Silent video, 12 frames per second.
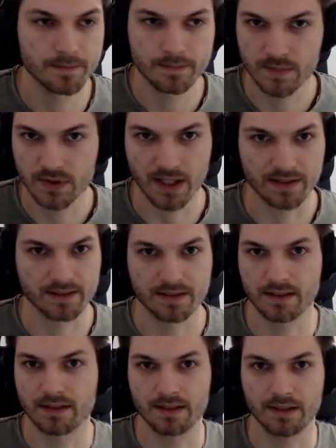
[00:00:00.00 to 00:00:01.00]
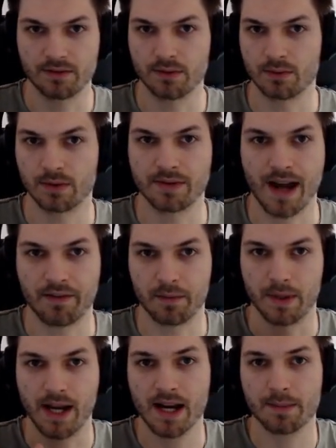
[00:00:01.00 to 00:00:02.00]
just if you have a
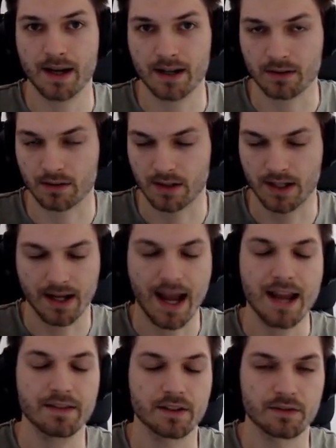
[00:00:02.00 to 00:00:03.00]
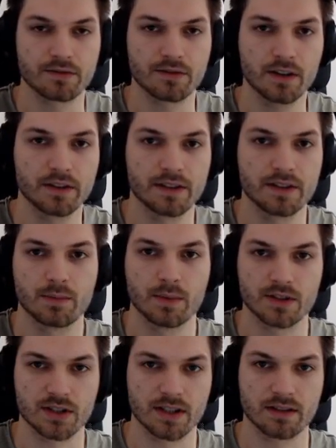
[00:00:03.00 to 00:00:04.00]
Banana Bank or a Haven in front,
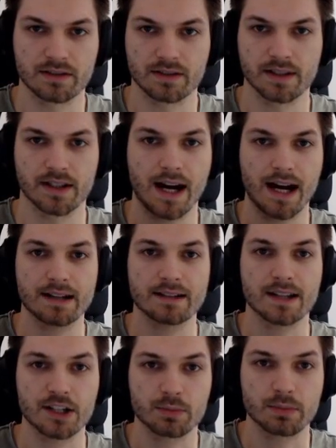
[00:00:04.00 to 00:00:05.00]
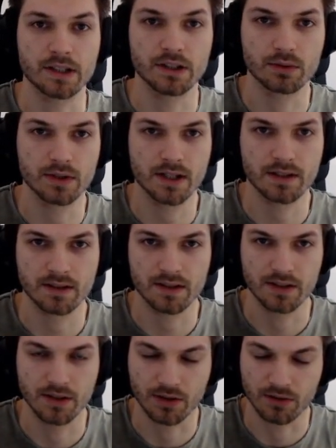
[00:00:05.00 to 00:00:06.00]
which is the highest HP unit
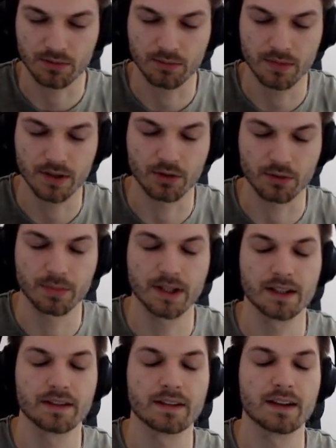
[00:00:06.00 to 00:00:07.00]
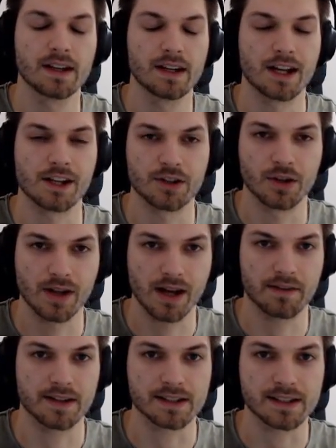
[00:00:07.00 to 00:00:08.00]
in your build, and you don't
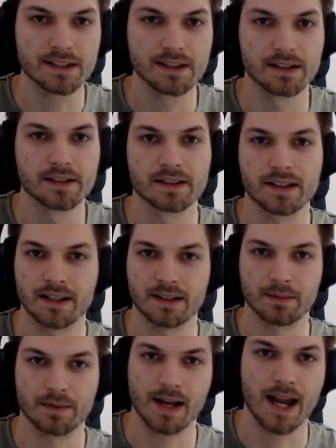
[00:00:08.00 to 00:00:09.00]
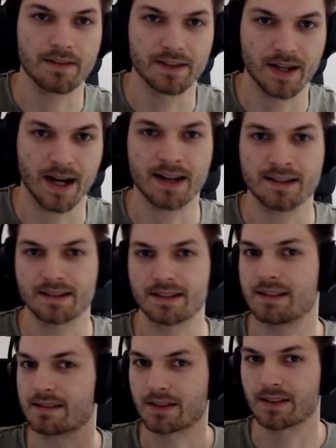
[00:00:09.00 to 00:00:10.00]
have any heals and the Haven dies,
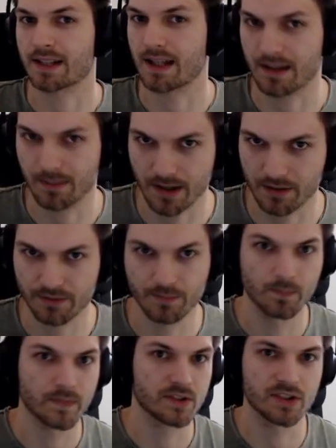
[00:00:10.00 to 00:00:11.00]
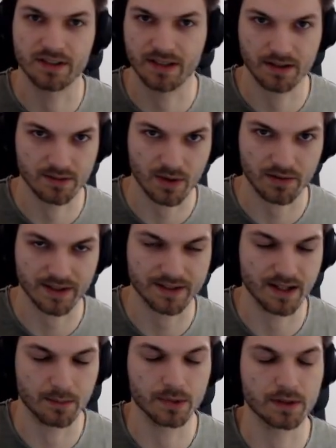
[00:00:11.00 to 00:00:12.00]
it's gonna get the buff. Just as a rough
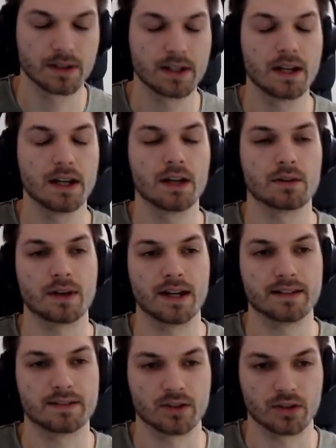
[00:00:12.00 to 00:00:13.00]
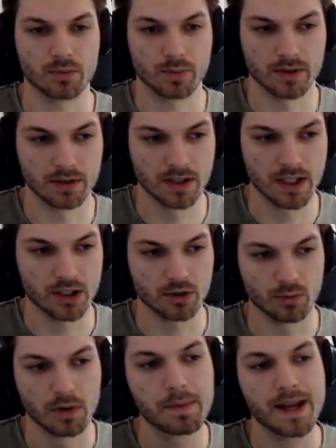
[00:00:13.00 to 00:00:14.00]
example. Right, so you
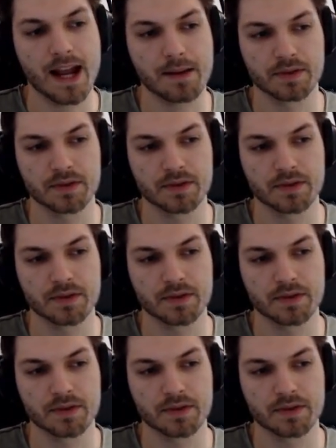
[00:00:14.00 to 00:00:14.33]
will be able to